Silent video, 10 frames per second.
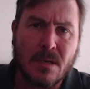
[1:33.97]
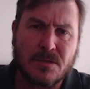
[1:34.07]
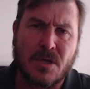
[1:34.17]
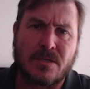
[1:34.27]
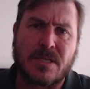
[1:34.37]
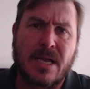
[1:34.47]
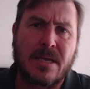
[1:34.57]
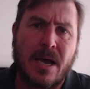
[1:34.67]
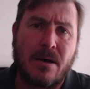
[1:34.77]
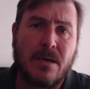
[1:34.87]
So it's
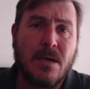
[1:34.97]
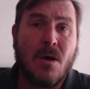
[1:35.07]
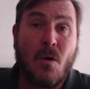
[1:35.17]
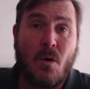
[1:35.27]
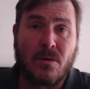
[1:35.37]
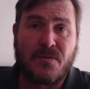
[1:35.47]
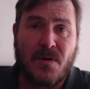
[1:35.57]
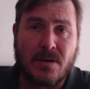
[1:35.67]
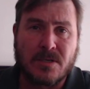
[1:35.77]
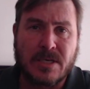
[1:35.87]
like our
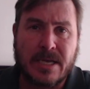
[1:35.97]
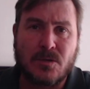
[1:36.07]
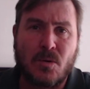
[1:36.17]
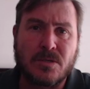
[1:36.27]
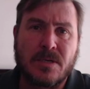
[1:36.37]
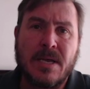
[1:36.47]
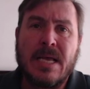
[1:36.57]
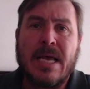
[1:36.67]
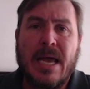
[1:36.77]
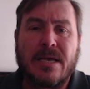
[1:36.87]
onfang sectors.
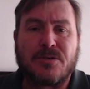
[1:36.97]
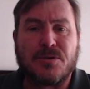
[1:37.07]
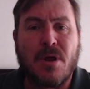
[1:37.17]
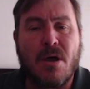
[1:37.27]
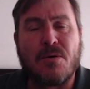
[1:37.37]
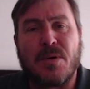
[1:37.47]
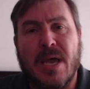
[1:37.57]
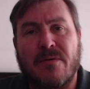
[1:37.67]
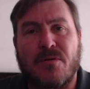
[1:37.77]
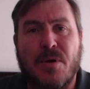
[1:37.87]
As you know,
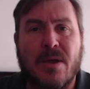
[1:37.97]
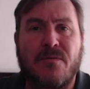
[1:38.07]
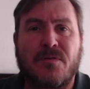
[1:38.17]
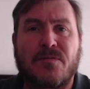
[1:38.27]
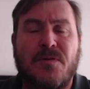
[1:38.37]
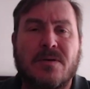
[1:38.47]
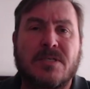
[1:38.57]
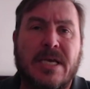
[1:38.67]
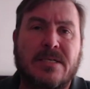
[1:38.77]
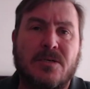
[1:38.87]
we have a ring of
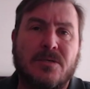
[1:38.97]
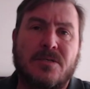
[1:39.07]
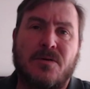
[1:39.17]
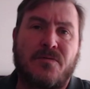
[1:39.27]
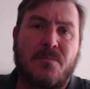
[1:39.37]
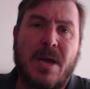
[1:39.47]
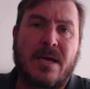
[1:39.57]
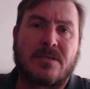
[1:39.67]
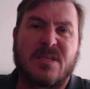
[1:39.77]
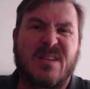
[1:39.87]
onfang sectors of
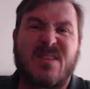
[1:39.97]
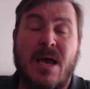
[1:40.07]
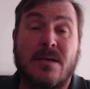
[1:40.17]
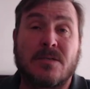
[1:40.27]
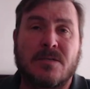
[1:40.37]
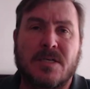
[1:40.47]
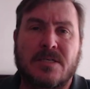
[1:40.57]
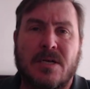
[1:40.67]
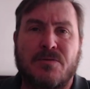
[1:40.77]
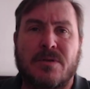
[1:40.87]
about 1,000
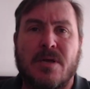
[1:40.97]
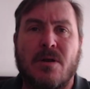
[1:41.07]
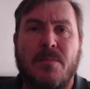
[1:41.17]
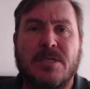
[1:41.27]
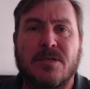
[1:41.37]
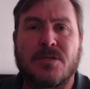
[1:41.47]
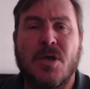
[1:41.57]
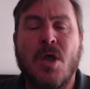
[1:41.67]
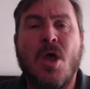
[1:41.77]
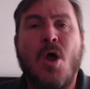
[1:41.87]

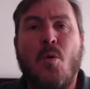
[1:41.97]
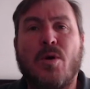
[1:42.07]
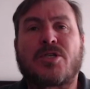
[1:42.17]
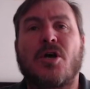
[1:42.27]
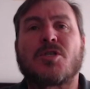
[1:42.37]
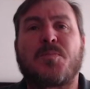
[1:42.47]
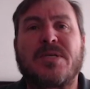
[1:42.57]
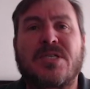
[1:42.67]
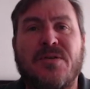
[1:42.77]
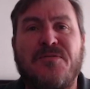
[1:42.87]
kilometers, which are
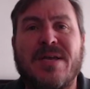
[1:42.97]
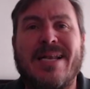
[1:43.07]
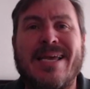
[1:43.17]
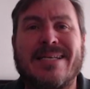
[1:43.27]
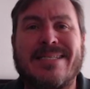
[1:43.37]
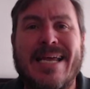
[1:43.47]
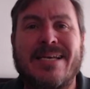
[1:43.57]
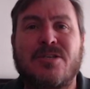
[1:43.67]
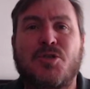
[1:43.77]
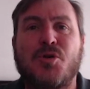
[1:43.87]
specifically
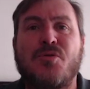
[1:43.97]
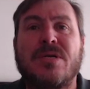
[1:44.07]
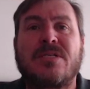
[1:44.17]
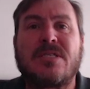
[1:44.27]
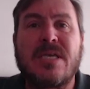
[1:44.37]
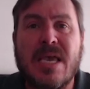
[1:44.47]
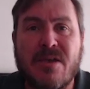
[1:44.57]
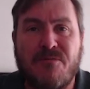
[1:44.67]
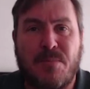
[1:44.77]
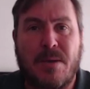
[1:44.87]
intended to
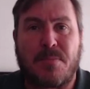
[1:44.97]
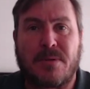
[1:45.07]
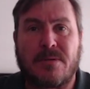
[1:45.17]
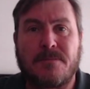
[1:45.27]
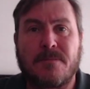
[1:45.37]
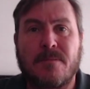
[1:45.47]
receive people